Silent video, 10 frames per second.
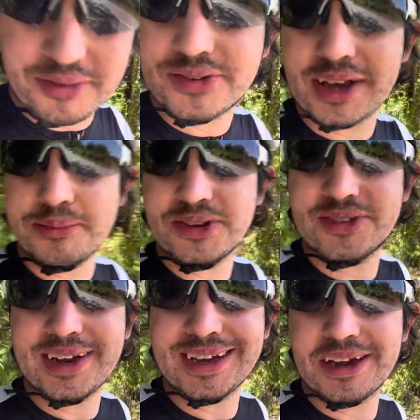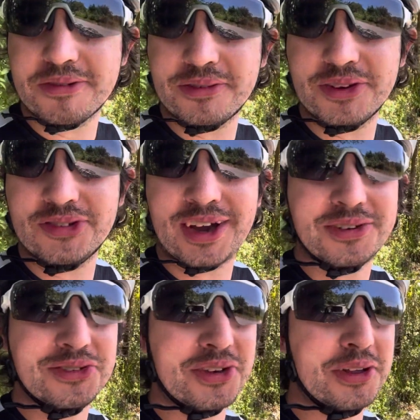Obviously, I've been standing here for a few
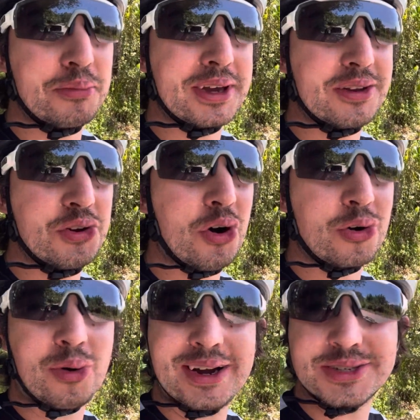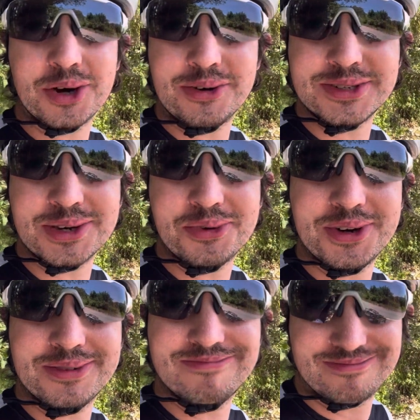seconds, so they'll be not quite as hot as they
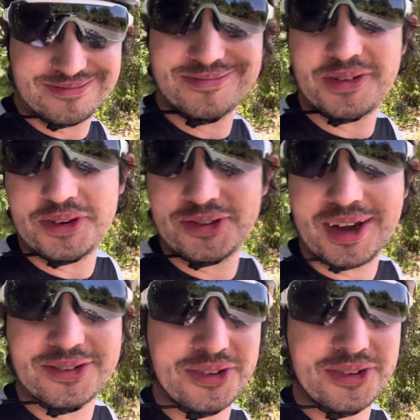were a few seconds